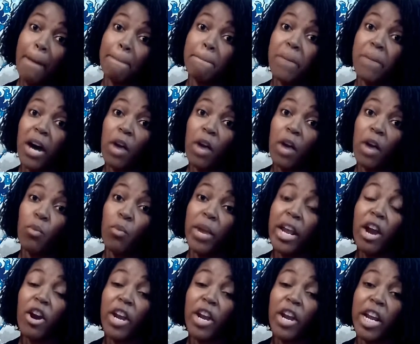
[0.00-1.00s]
But
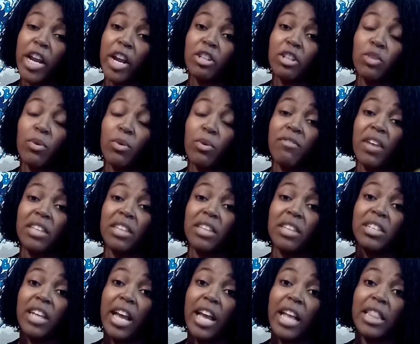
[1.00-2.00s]
we are here to
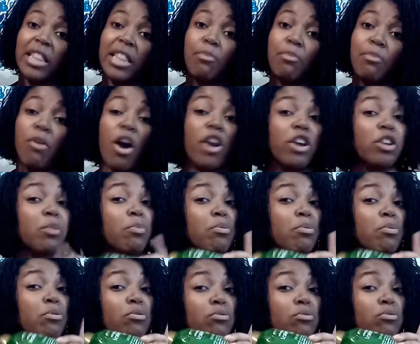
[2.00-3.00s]
investigate the product
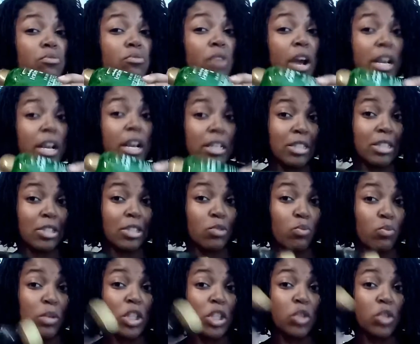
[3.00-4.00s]
price.
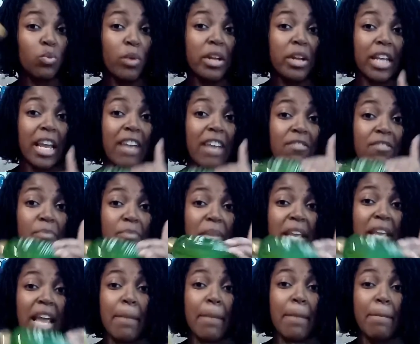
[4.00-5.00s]
Which one gave
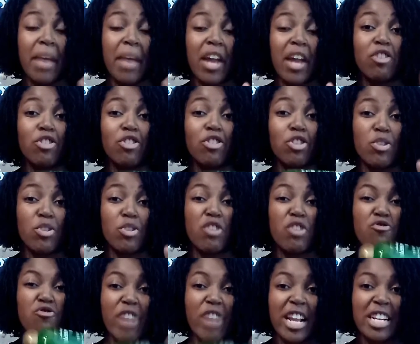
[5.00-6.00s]
me a better unit
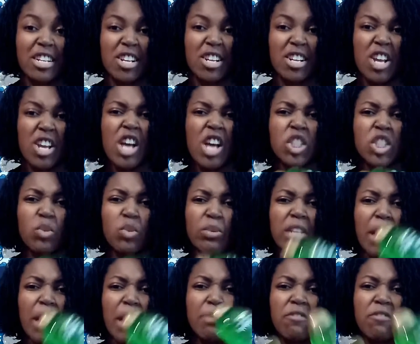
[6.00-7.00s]
rate? So what
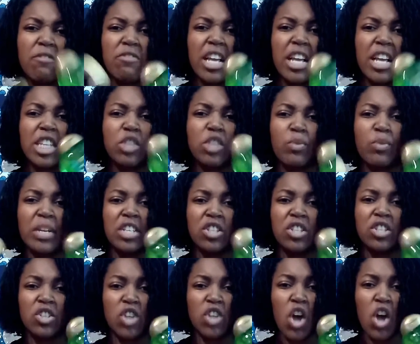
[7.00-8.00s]
types of things do we need
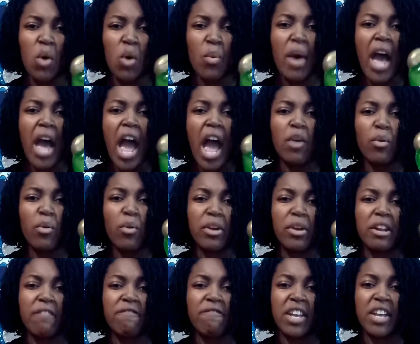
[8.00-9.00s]
to know in order
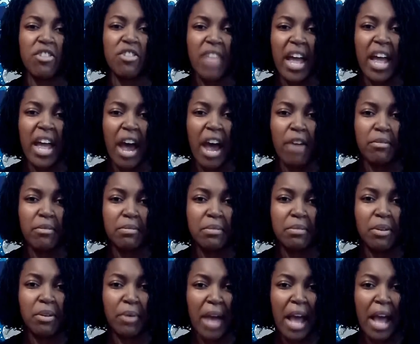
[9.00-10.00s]
to figure that out,
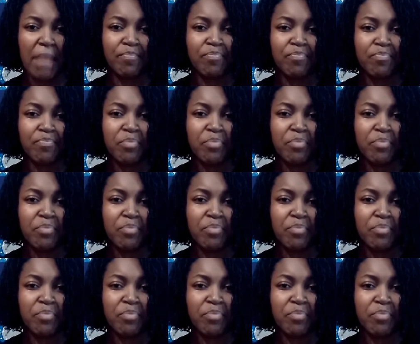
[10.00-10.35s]
okay?